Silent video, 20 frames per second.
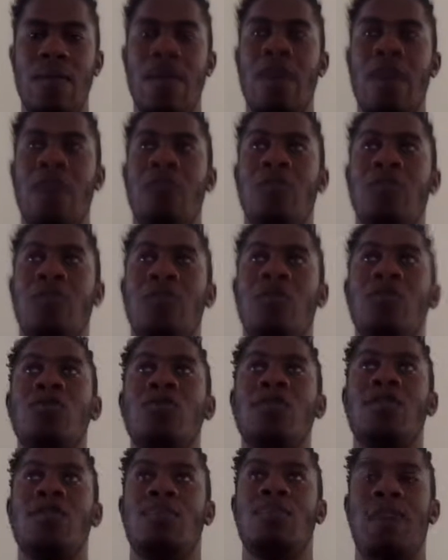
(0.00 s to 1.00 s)
And what's
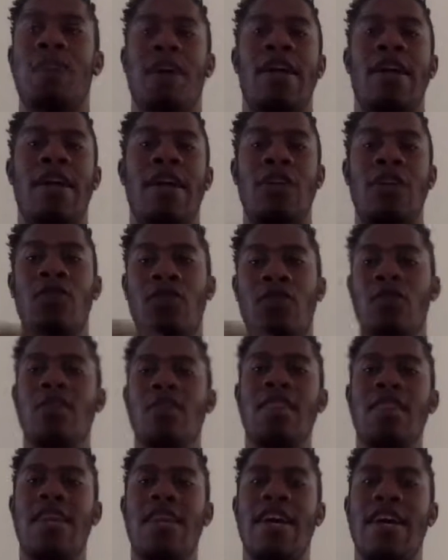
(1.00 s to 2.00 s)
cool is by you
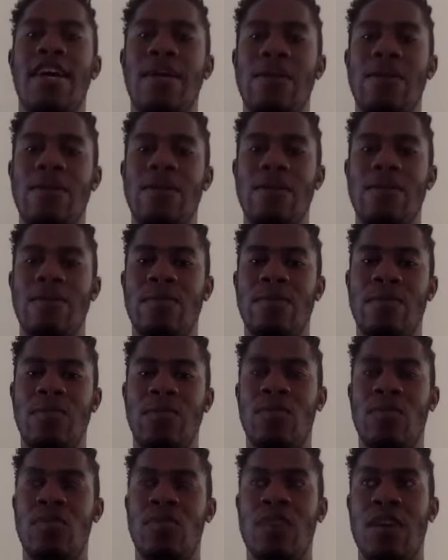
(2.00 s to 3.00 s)
doing that,
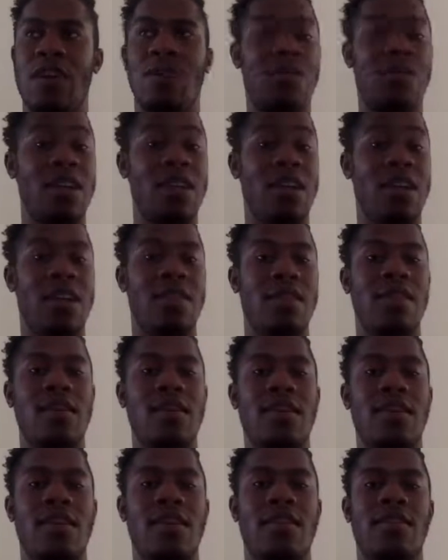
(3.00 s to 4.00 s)
just like with
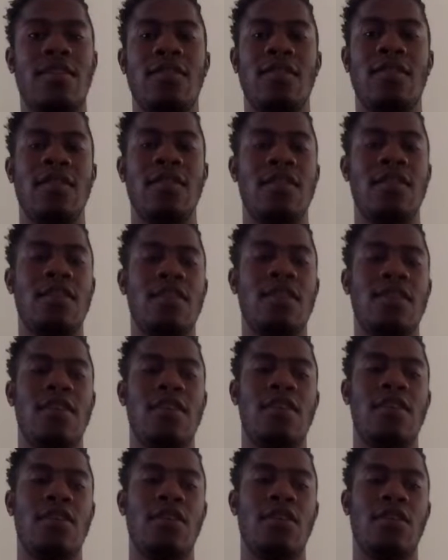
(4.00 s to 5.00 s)
anything else,
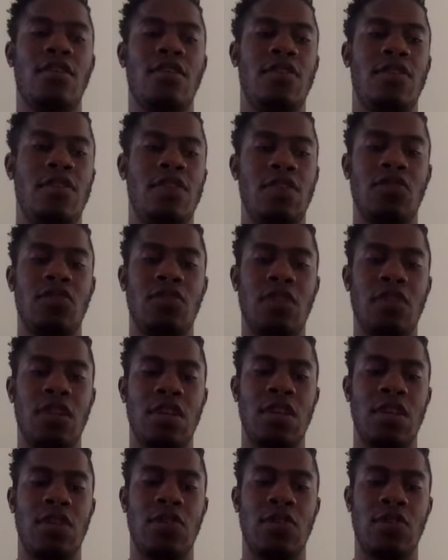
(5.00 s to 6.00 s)
you're
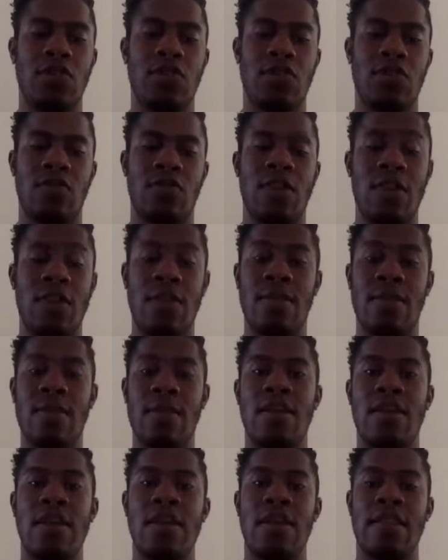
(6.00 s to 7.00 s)
essentially
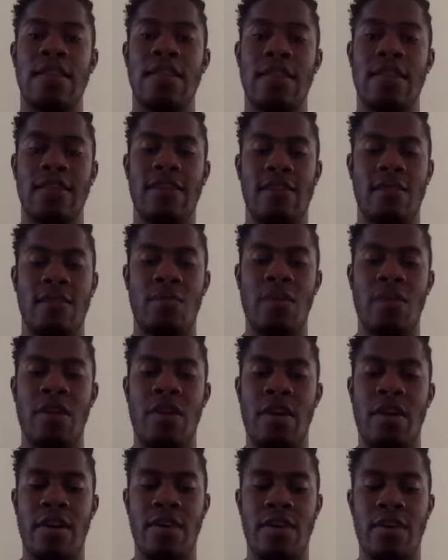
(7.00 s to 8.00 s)
strengthening that
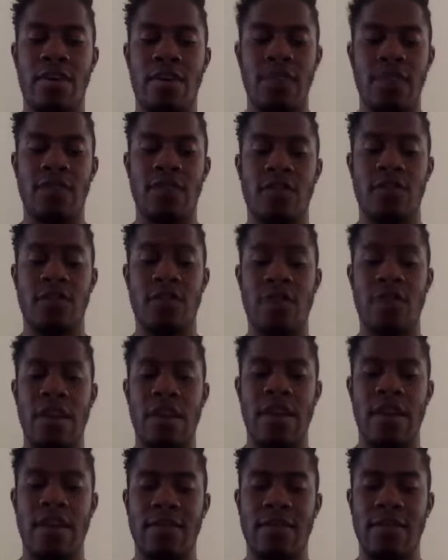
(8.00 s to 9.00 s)
spirit,
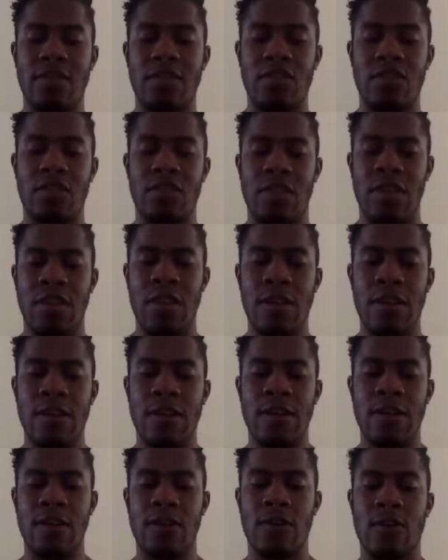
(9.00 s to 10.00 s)
essentially
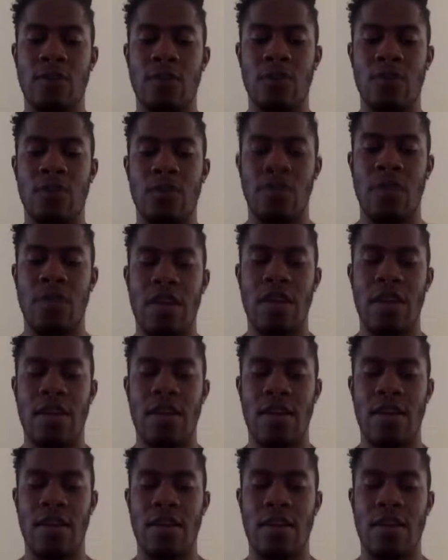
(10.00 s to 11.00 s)

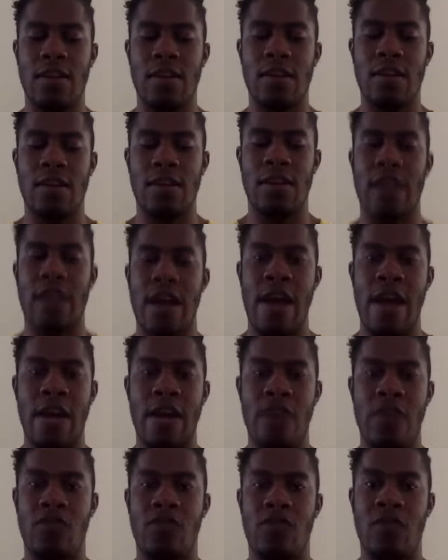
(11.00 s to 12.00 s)
cultivating that
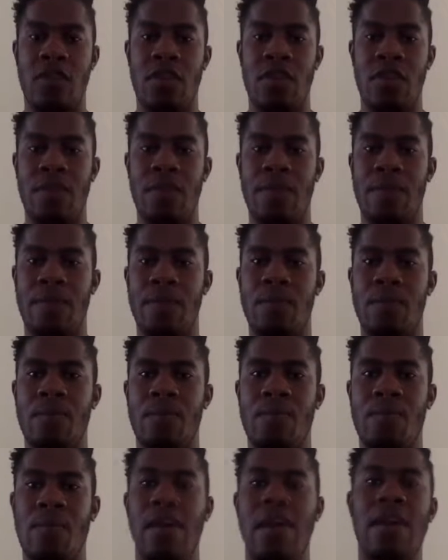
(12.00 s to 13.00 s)
energy,
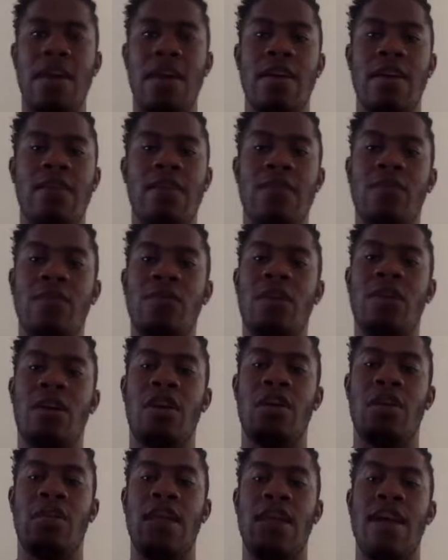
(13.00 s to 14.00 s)
making it to
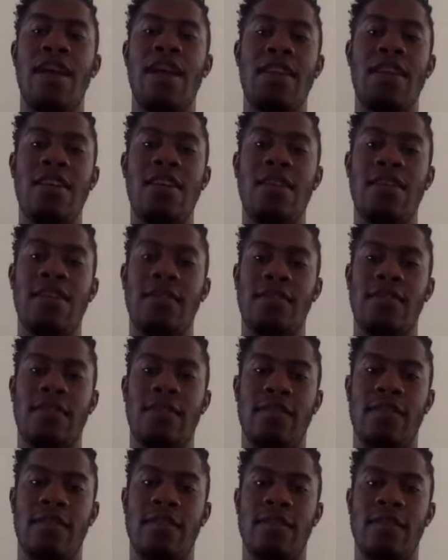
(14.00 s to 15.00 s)
where that
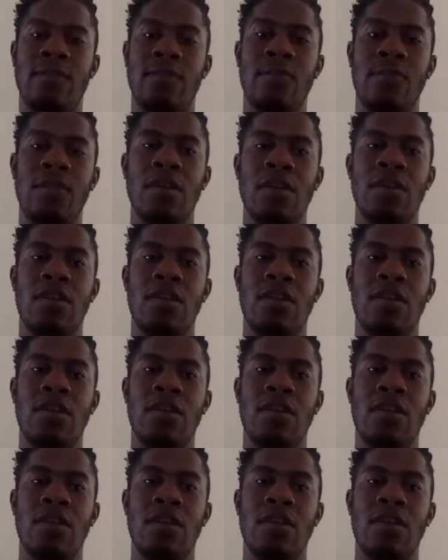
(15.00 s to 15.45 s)
ecosystem